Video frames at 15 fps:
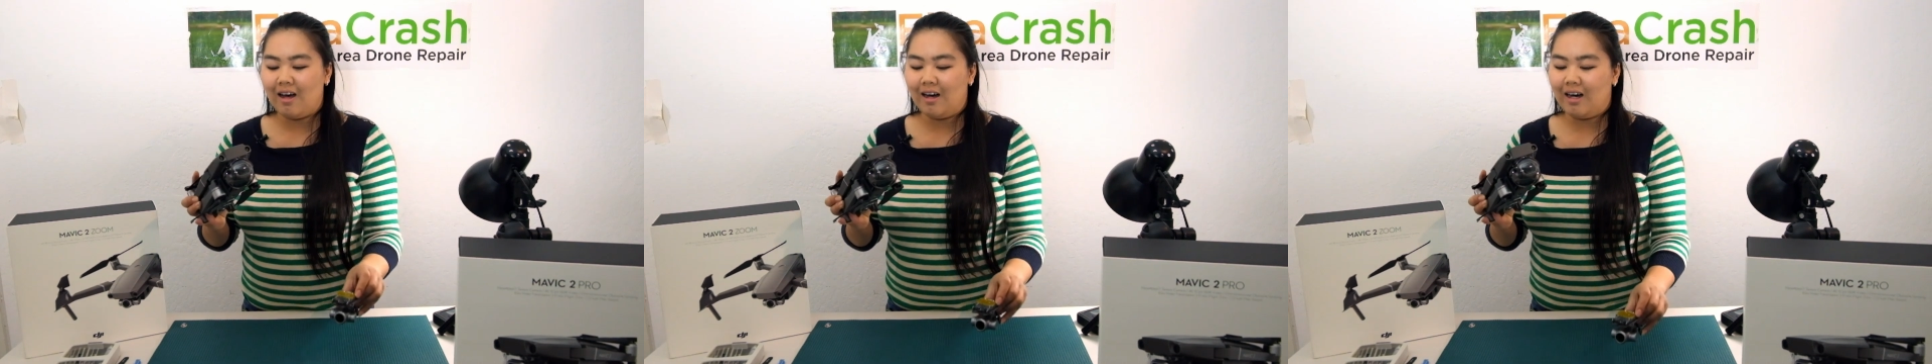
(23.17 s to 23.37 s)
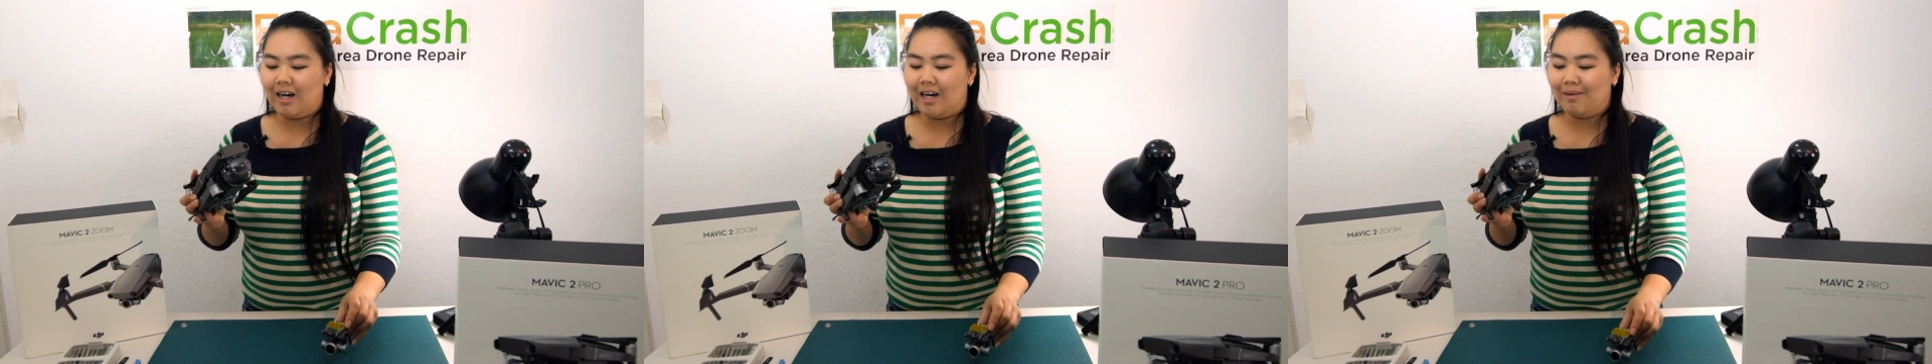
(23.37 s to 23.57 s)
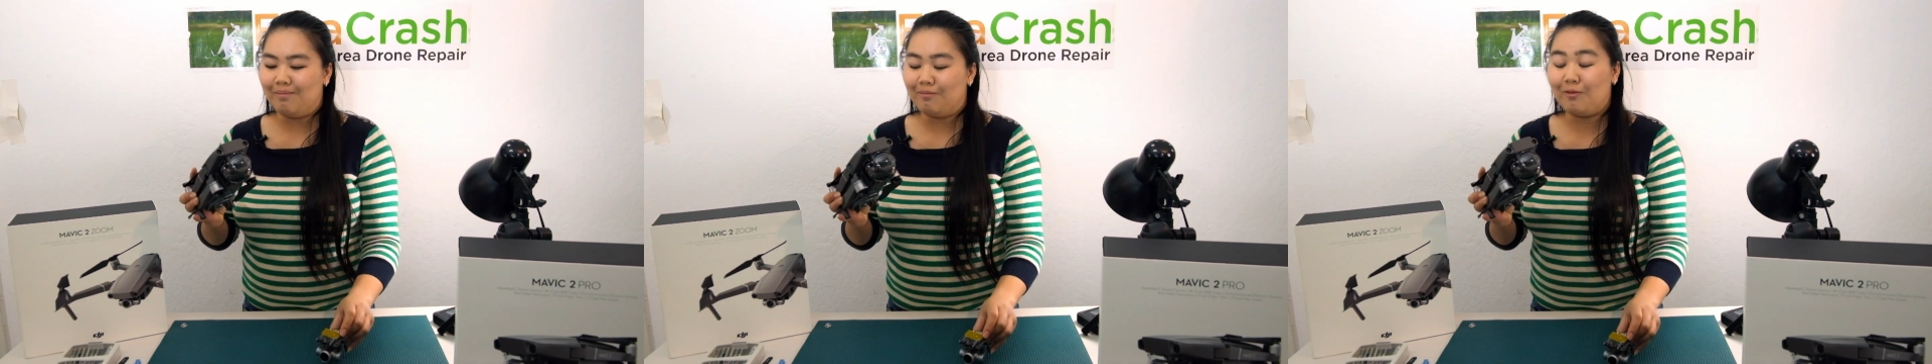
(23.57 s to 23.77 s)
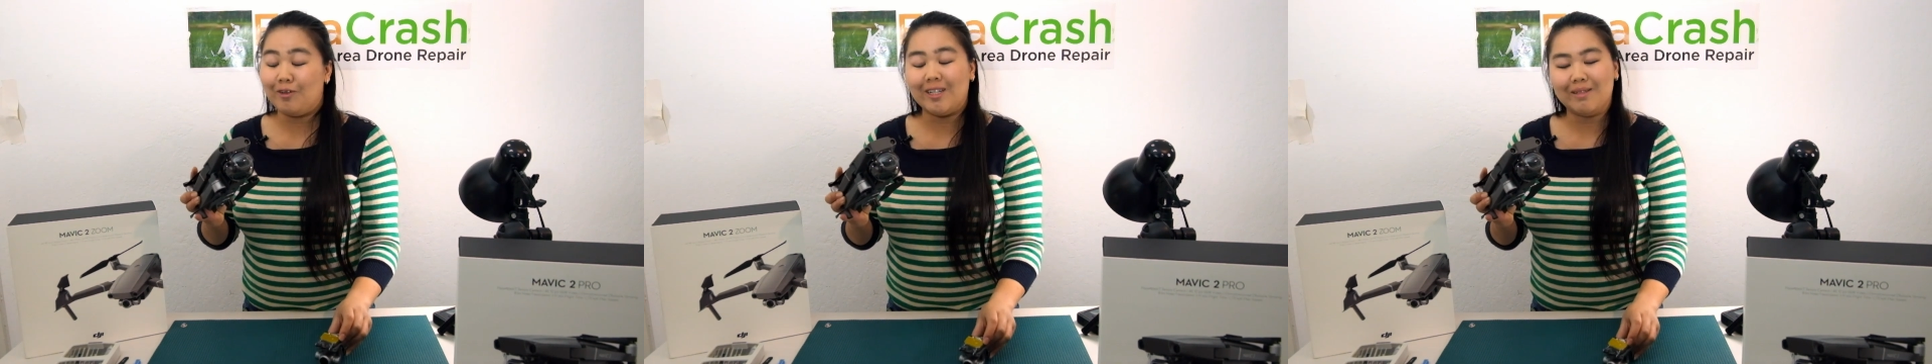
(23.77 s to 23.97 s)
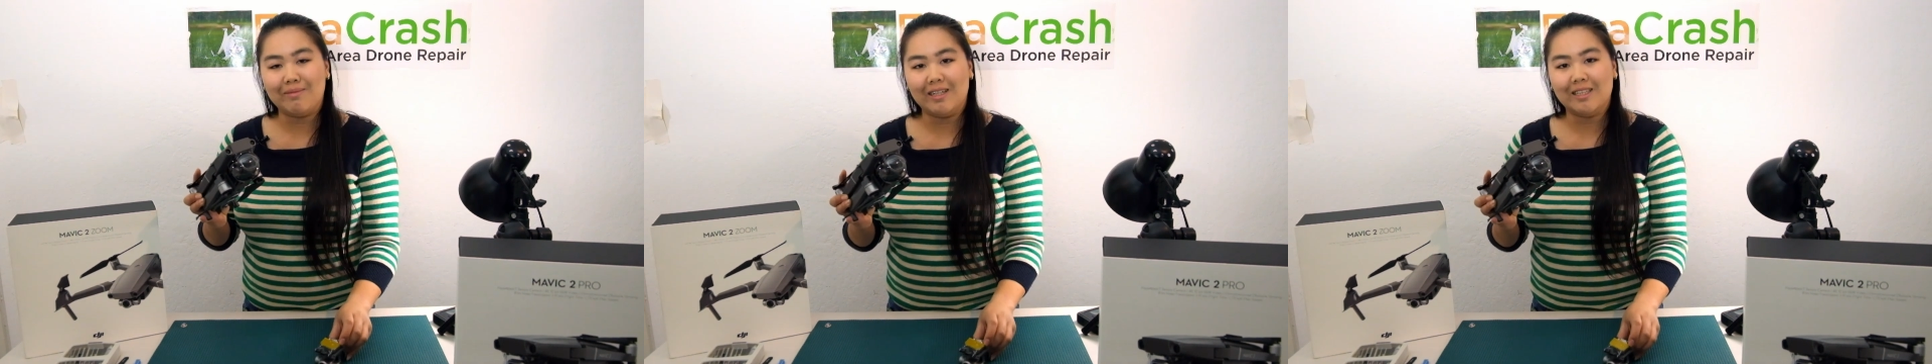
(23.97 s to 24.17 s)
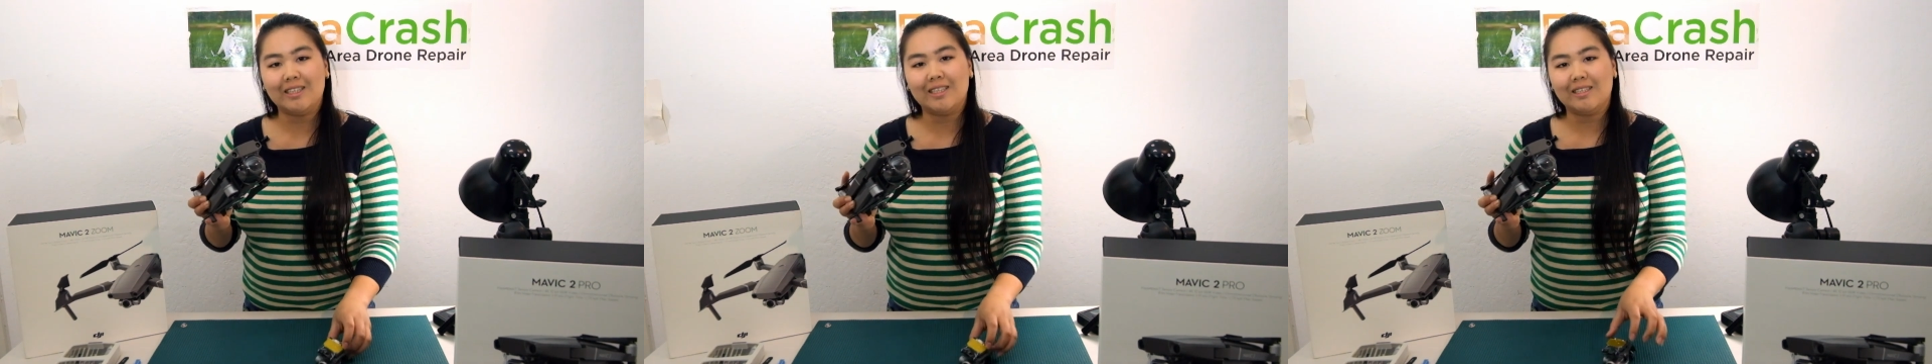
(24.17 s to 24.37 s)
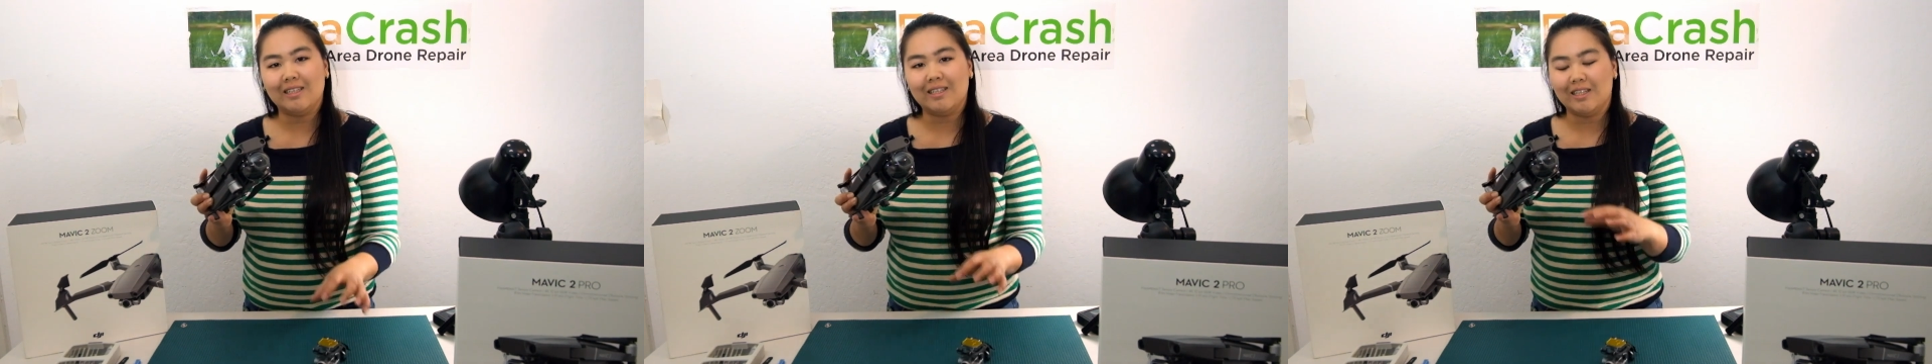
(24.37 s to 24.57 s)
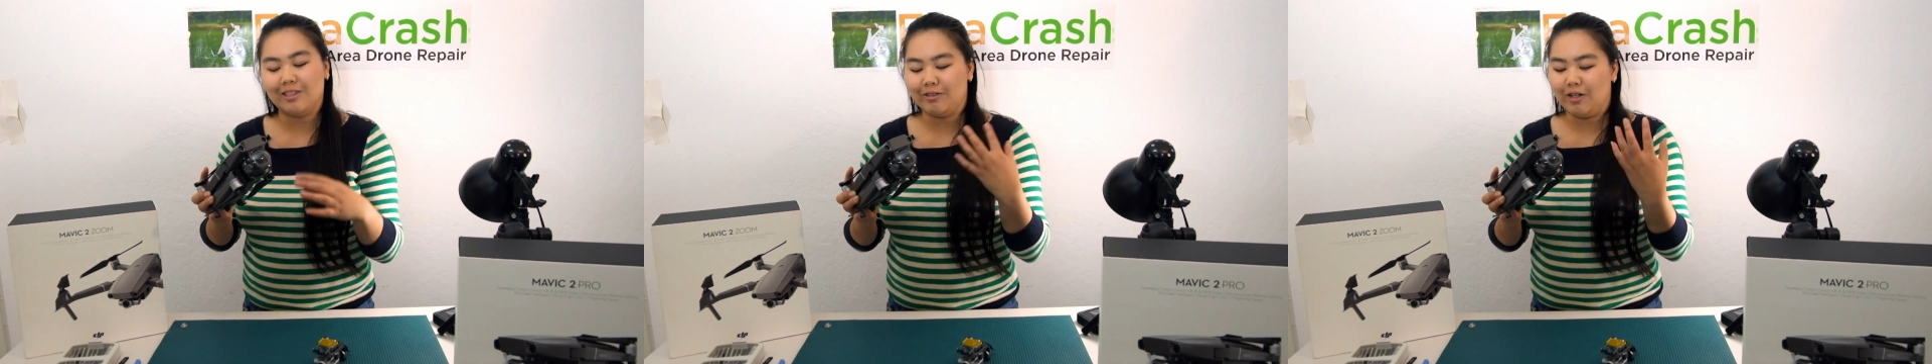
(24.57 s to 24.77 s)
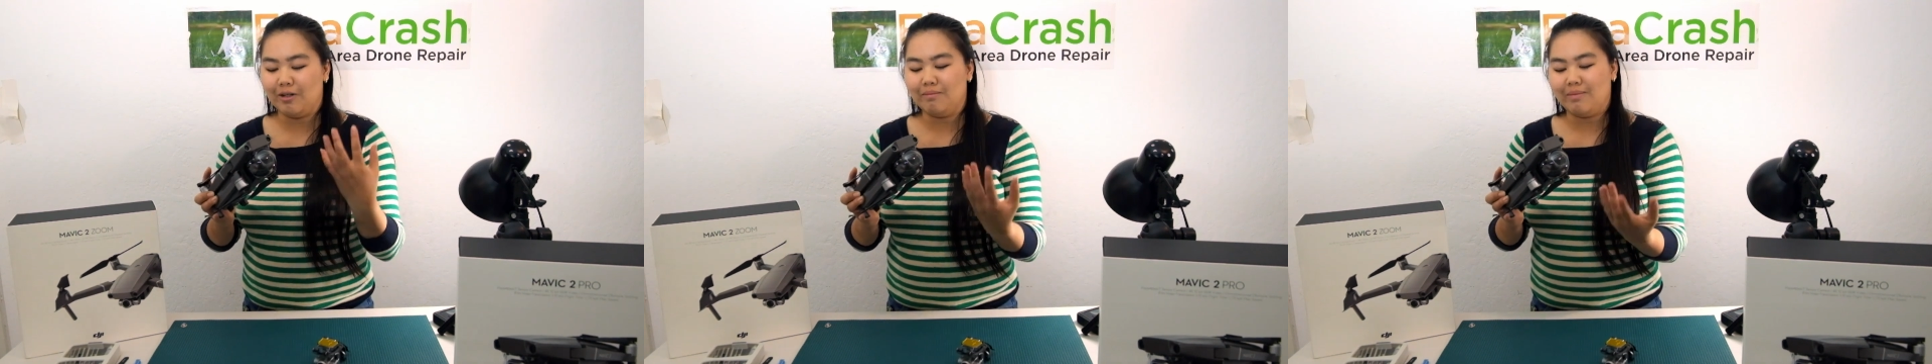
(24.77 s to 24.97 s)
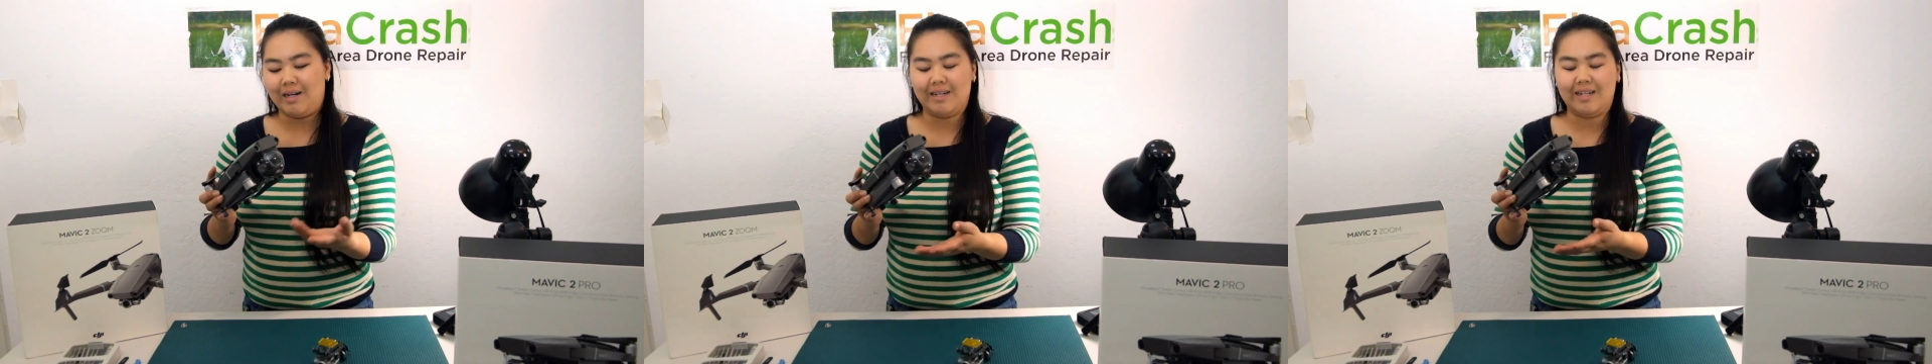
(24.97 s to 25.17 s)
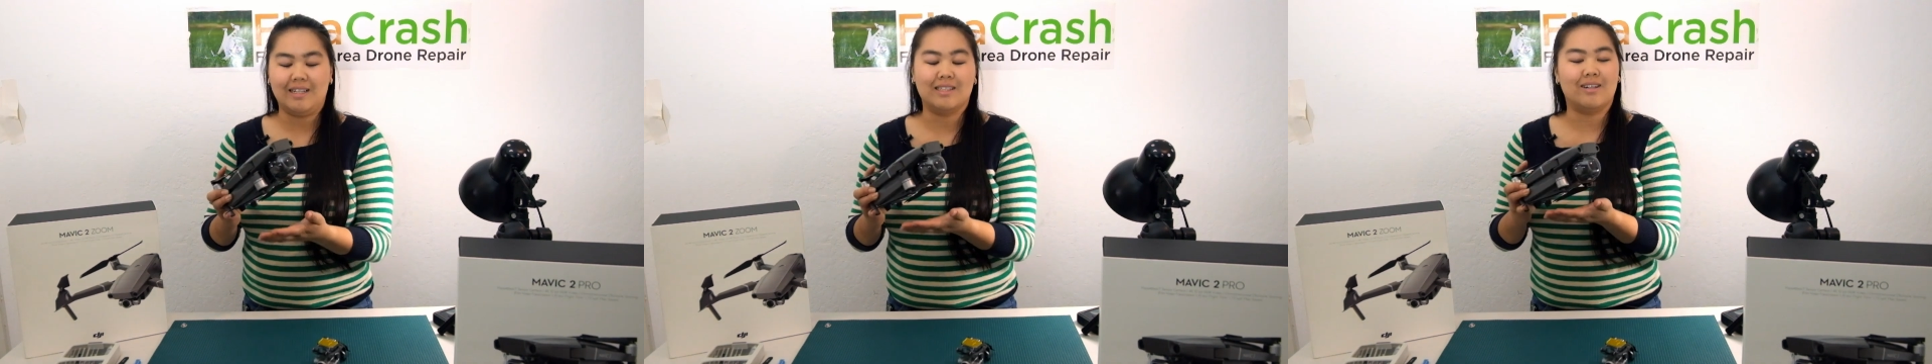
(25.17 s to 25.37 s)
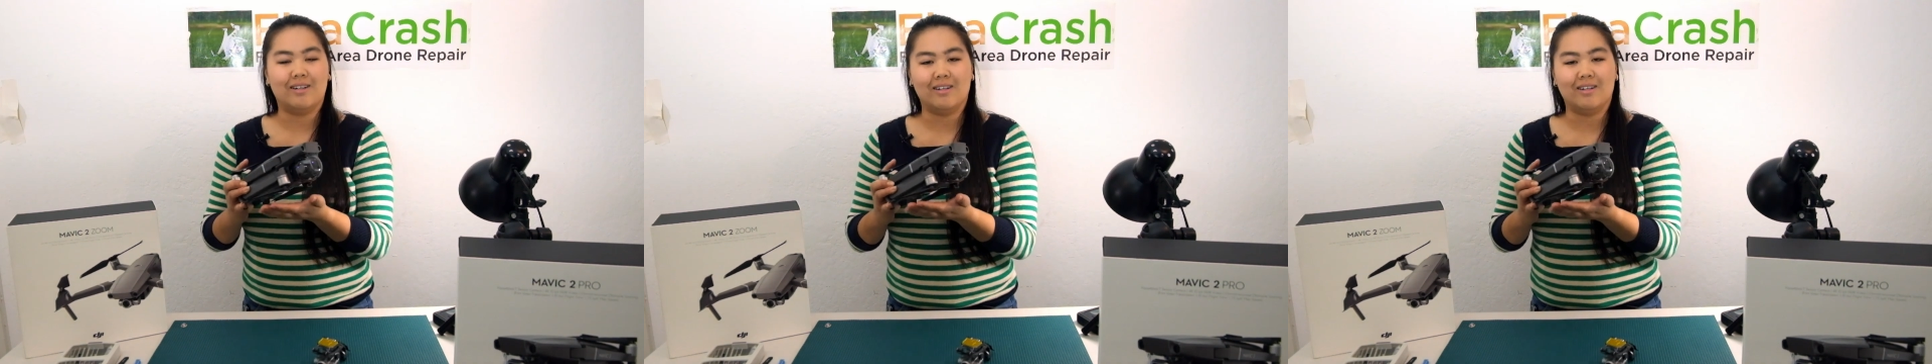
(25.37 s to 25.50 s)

Um, pretty much the drone body is